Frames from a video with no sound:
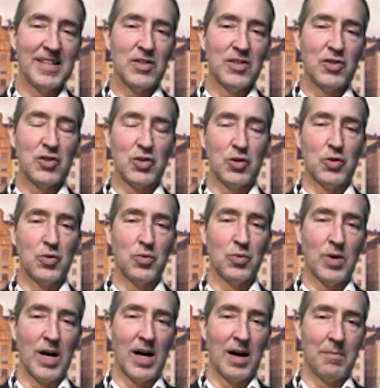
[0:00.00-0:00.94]

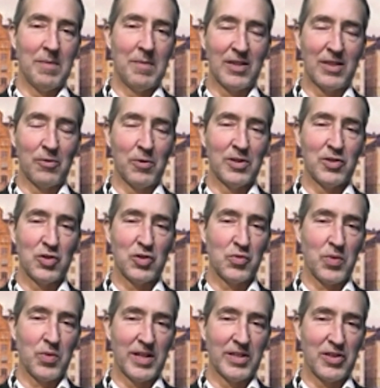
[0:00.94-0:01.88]
to make their
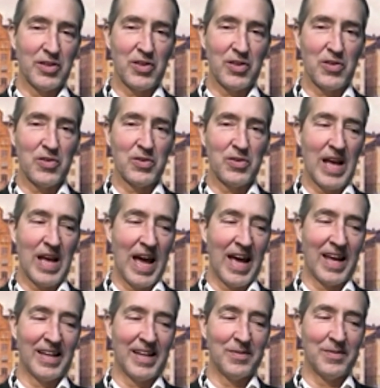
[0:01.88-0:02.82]
interest rate decision.
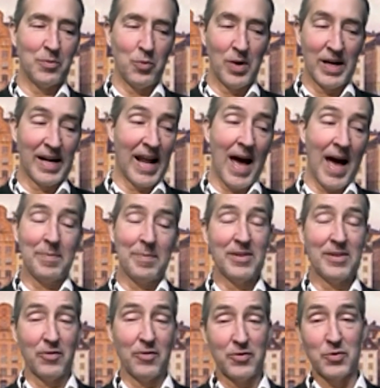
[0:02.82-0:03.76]
And when it happened
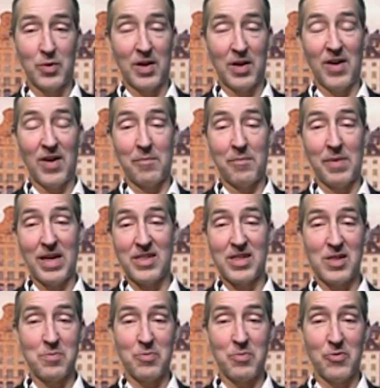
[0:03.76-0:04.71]
of 25
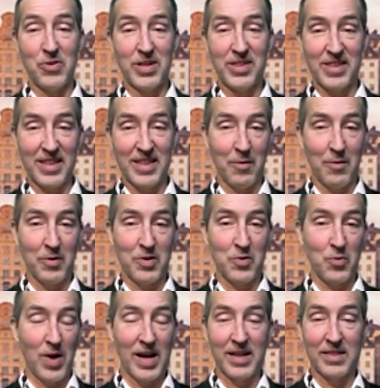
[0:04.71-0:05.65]
basis points, that was
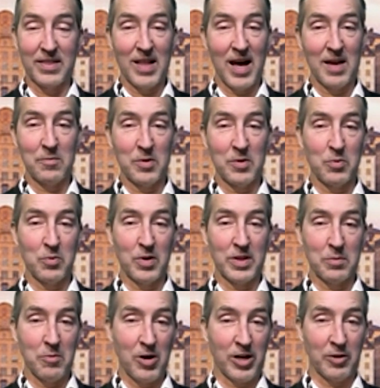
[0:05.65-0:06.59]
right in line with what the
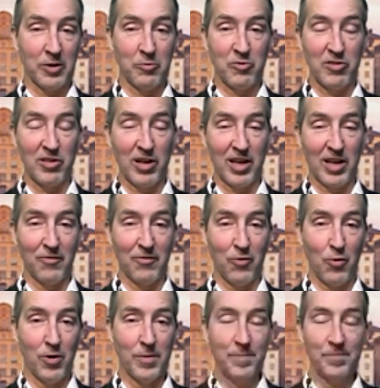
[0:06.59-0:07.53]
market was looking
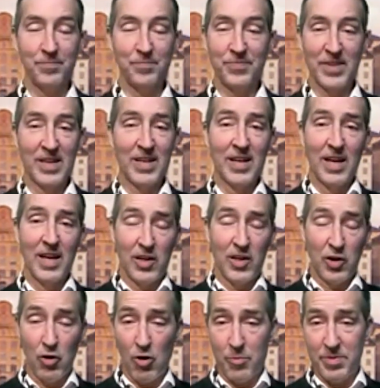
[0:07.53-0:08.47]
for.
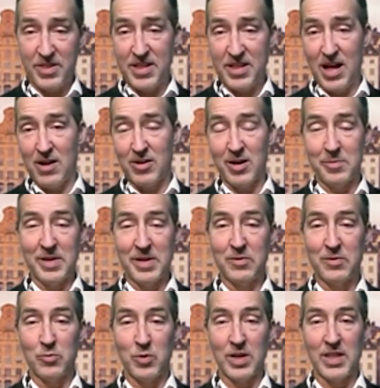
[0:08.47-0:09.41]
Europe has now come
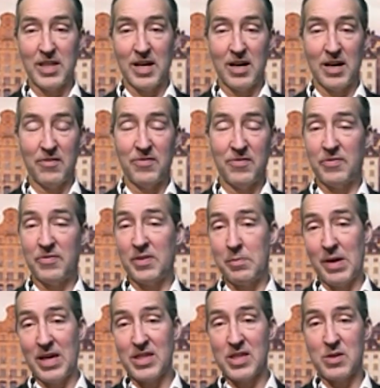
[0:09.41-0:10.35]
in with a 50
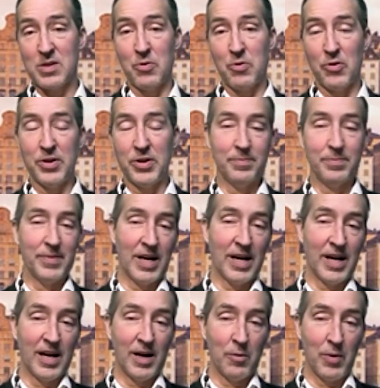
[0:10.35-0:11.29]
basis point
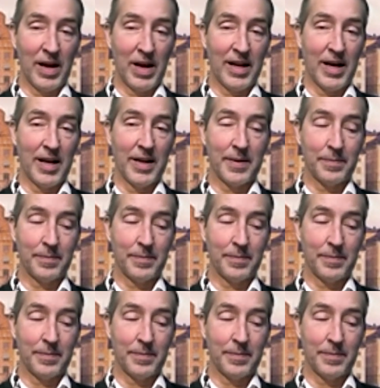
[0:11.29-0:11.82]
rate hike.